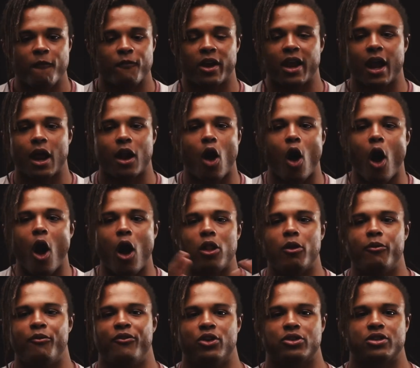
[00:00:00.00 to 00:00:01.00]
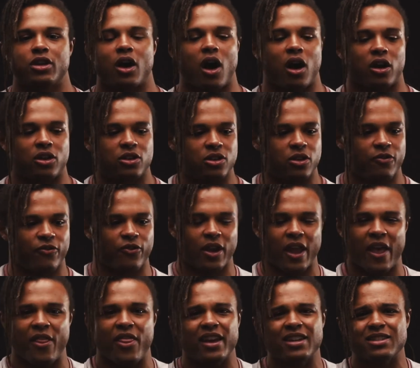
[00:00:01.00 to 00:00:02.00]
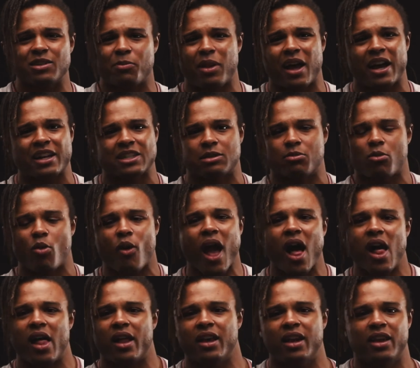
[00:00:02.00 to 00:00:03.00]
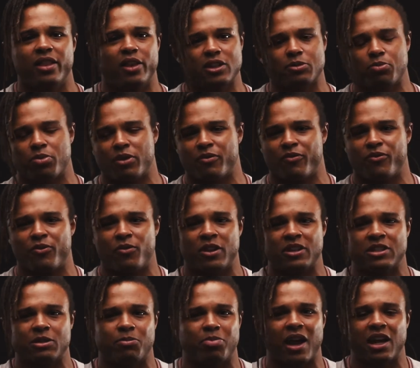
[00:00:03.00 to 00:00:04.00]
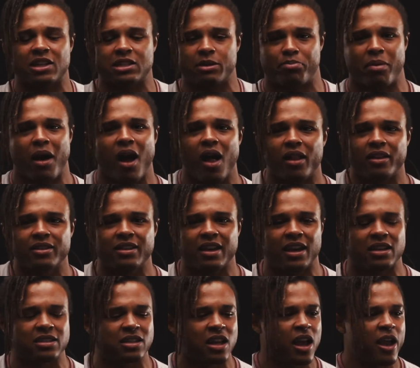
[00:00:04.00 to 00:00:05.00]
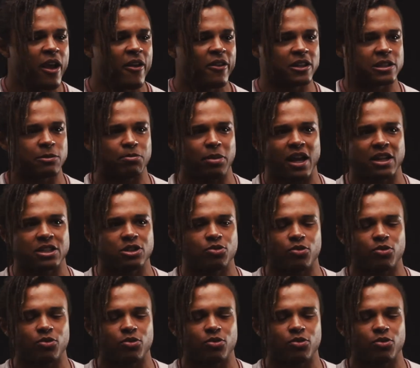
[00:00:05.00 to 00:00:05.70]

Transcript: forget all of your talk. And this applies to morality, this, this applies to politics, this applies